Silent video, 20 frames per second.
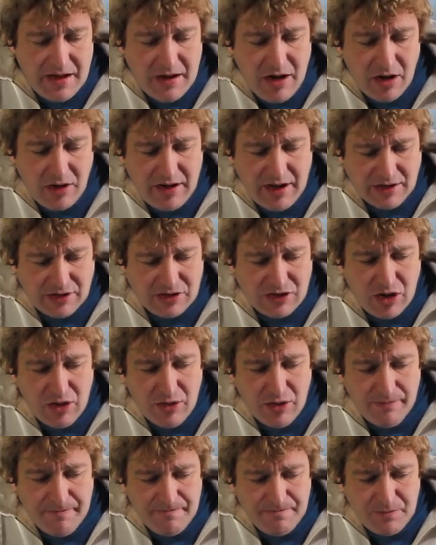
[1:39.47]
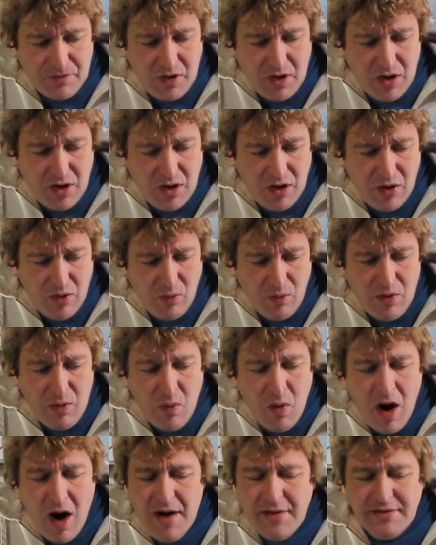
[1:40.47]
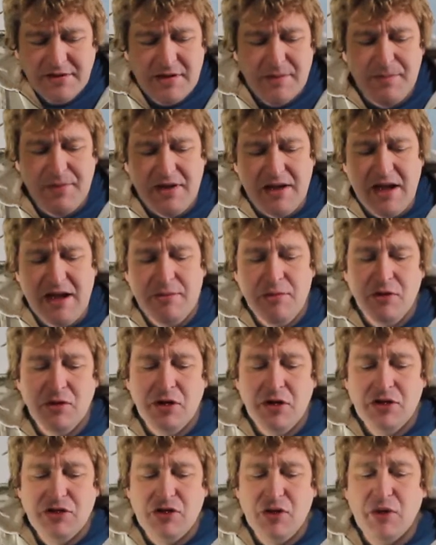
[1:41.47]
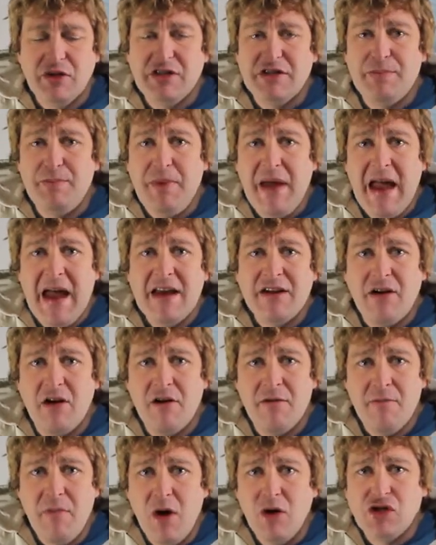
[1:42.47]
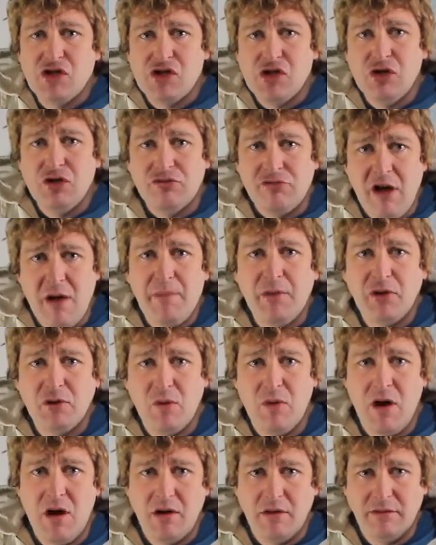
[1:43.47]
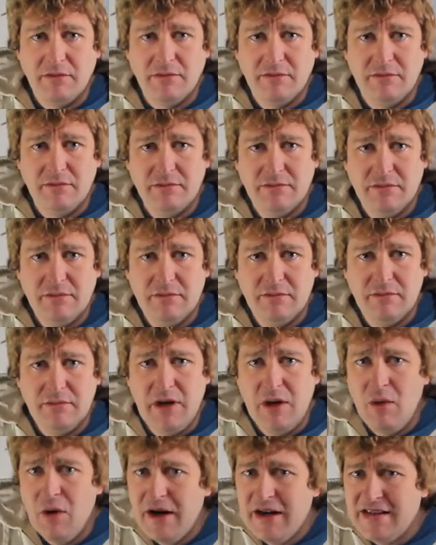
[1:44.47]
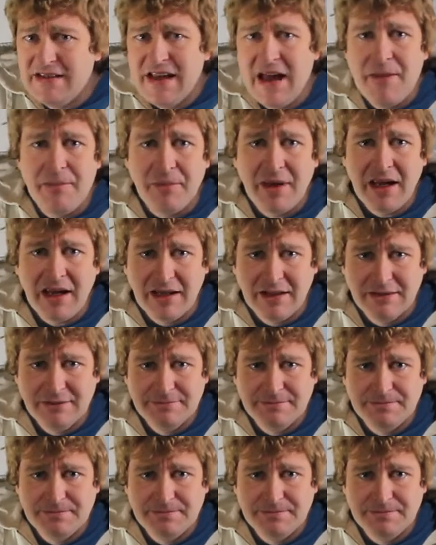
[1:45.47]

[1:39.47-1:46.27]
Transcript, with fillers: Okay, so we want to be able to expand our emotional repertoire. Now, what does that mean?